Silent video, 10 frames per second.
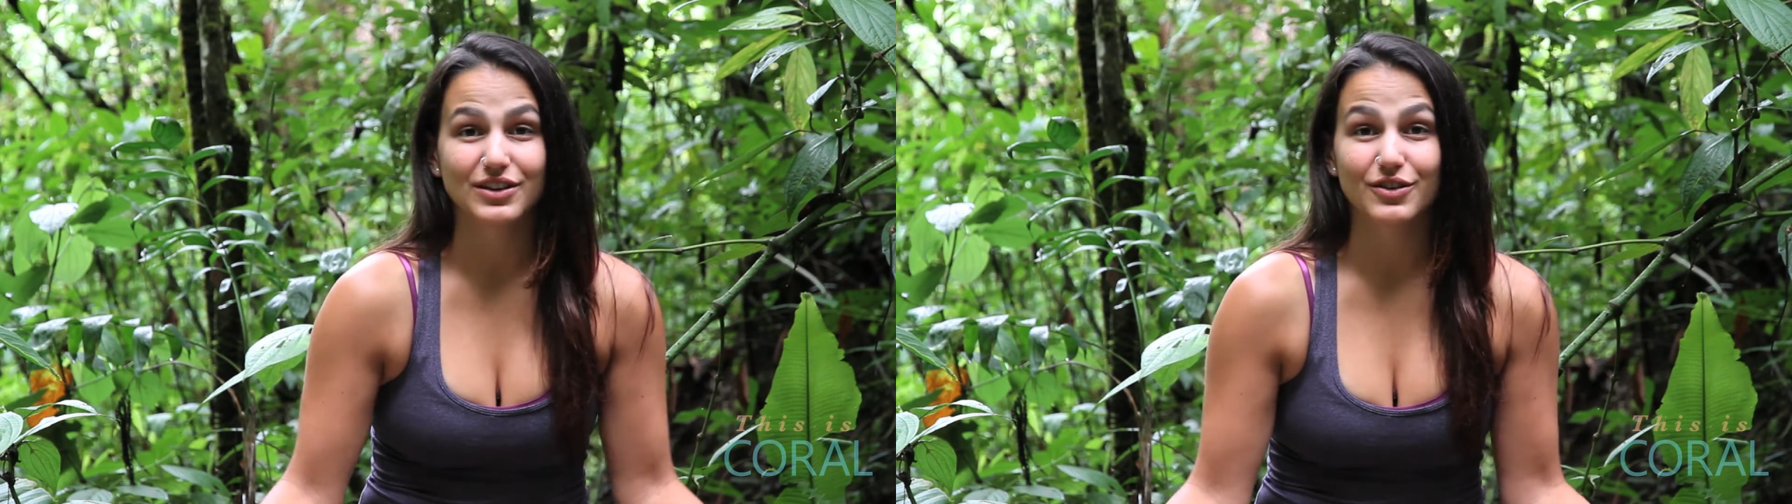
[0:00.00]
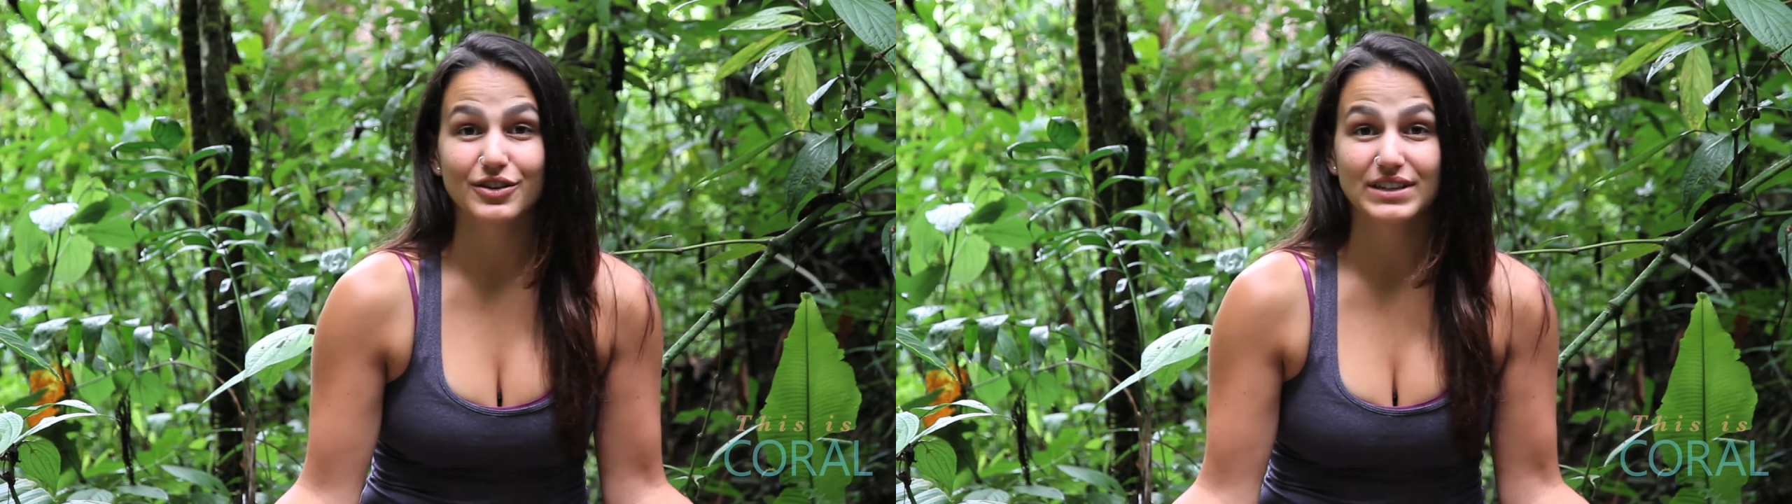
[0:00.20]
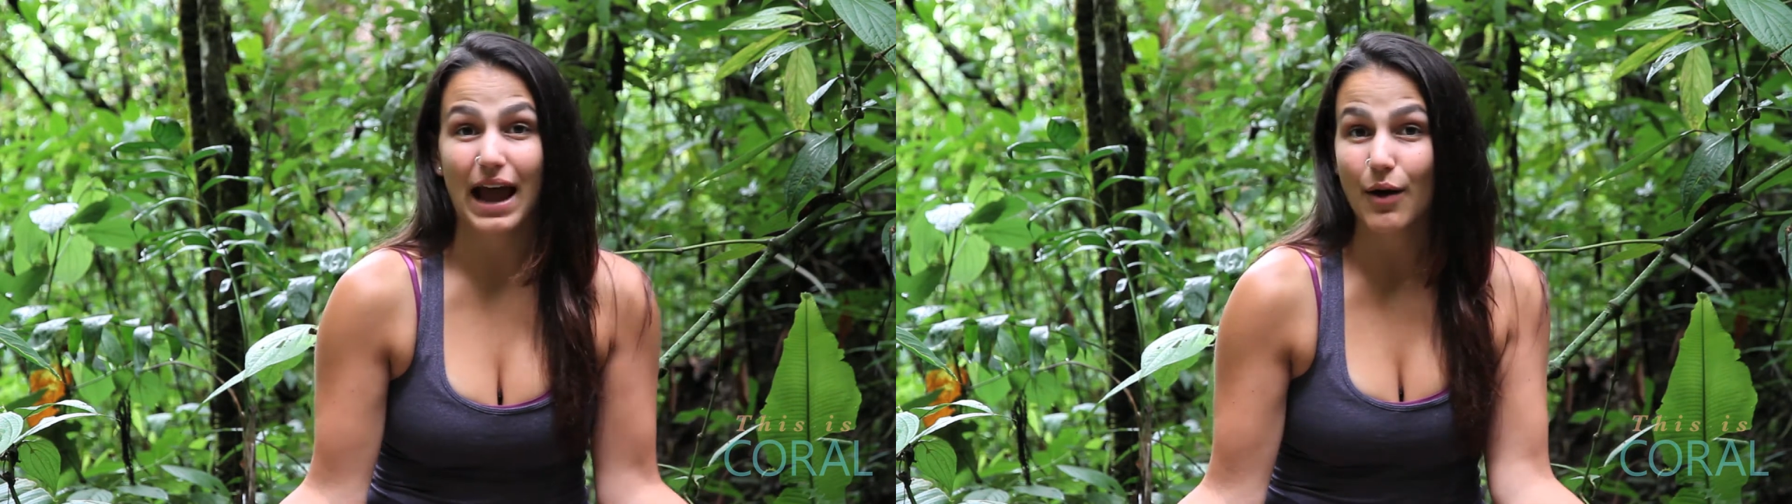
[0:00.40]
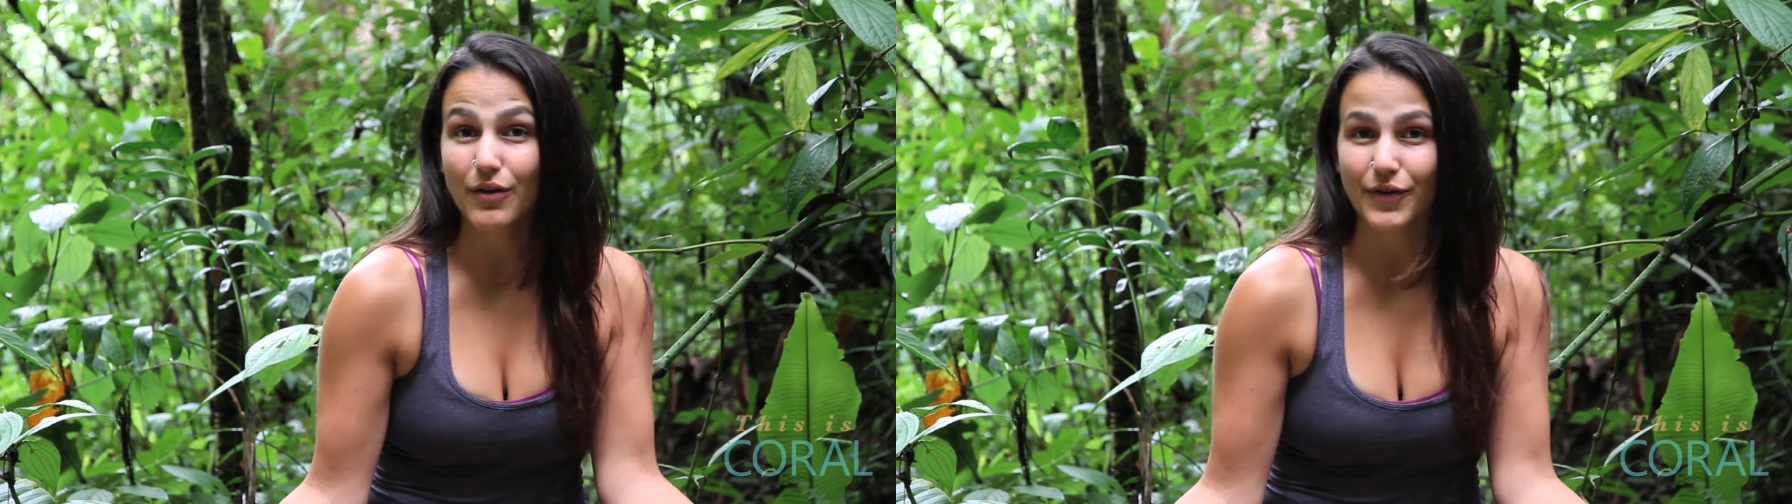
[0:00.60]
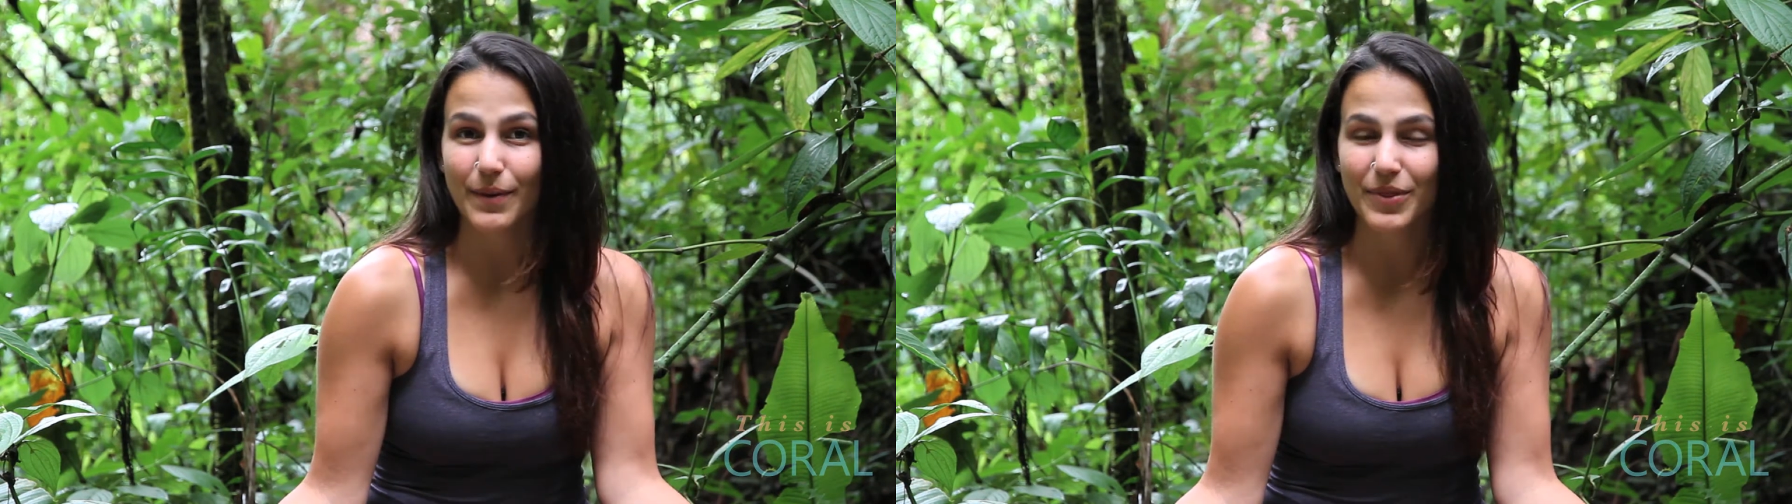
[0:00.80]
your
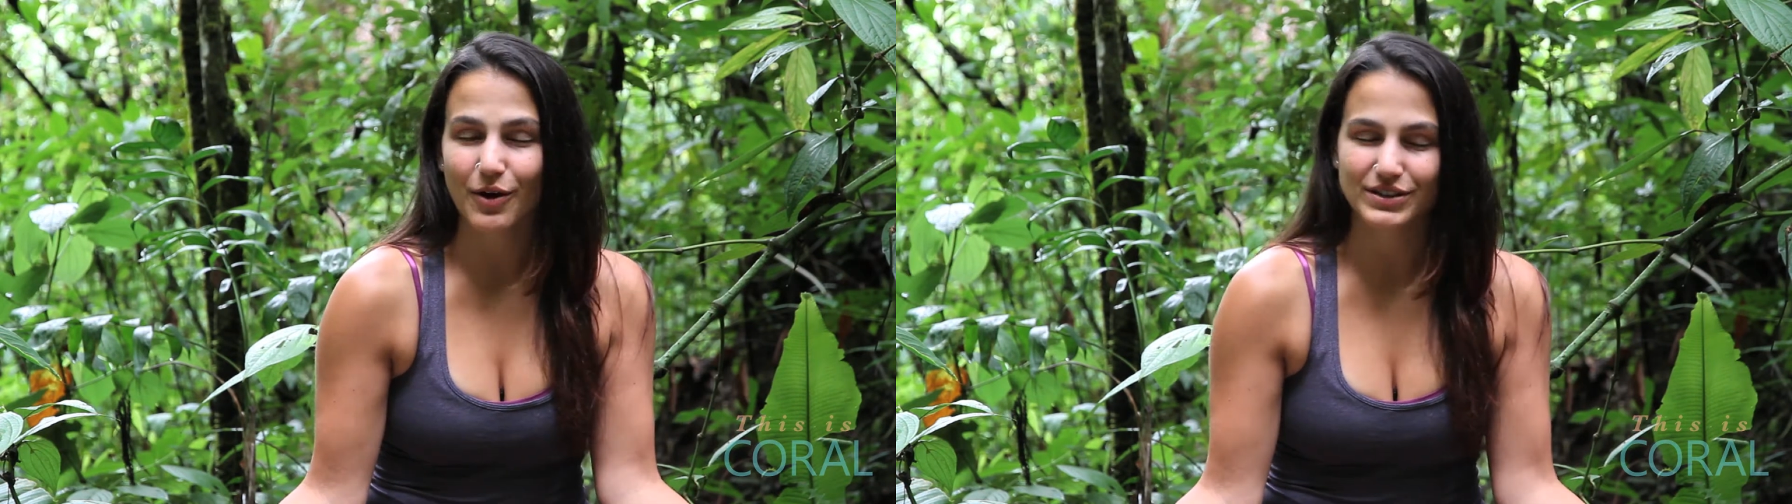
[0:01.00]
towel from the